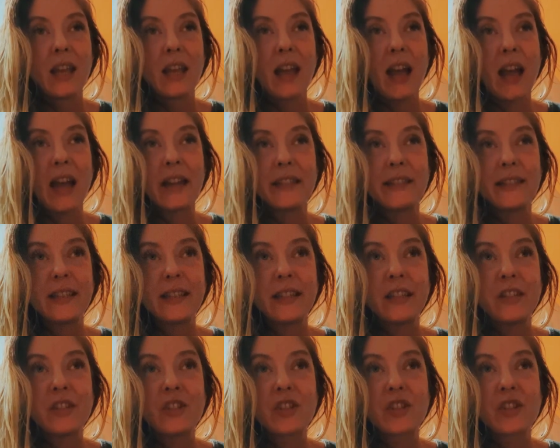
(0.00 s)
I
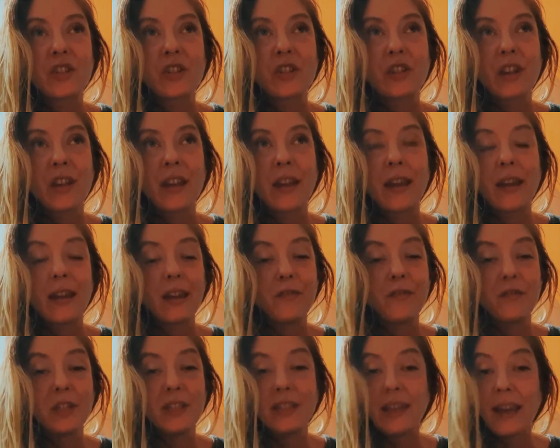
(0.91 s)
teach
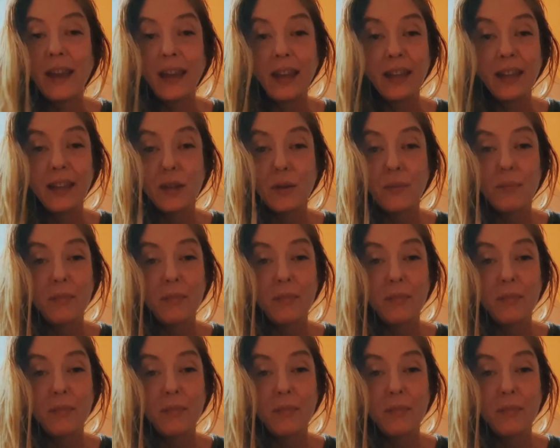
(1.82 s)
every day